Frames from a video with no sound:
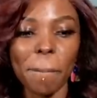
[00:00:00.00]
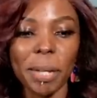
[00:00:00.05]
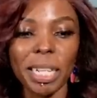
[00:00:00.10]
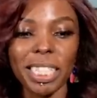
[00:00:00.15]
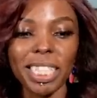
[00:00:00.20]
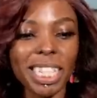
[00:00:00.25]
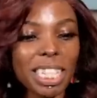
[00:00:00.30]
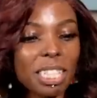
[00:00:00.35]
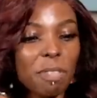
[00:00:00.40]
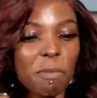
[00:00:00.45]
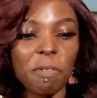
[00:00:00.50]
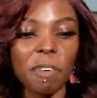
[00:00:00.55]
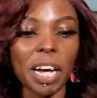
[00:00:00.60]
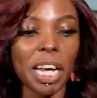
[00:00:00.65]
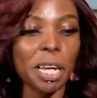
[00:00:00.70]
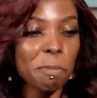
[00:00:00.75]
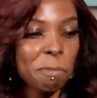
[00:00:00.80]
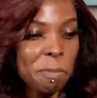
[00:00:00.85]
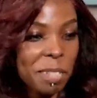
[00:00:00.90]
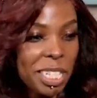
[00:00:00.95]
It's just
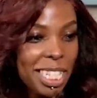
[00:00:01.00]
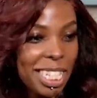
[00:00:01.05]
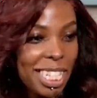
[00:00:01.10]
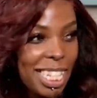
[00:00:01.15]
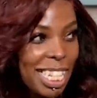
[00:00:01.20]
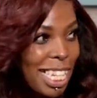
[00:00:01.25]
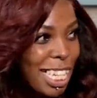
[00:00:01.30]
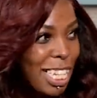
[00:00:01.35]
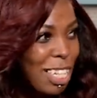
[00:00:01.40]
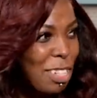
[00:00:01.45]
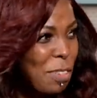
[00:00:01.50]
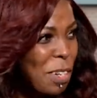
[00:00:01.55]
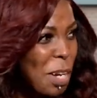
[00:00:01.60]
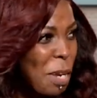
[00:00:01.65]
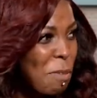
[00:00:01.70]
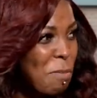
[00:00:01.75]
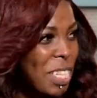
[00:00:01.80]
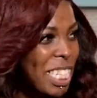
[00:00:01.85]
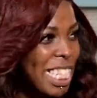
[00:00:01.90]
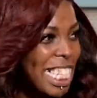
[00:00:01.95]
vibes. You know
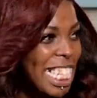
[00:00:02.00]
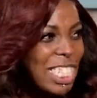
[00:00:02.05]
what I mm. mean?